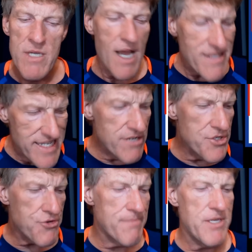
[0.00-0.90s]
a little
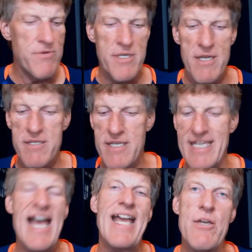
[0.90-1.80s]
tribute to the
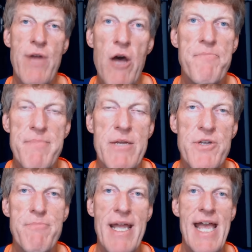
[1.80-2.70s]
guy who helped me
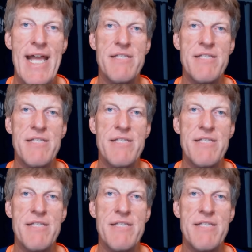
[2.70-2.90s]
with my act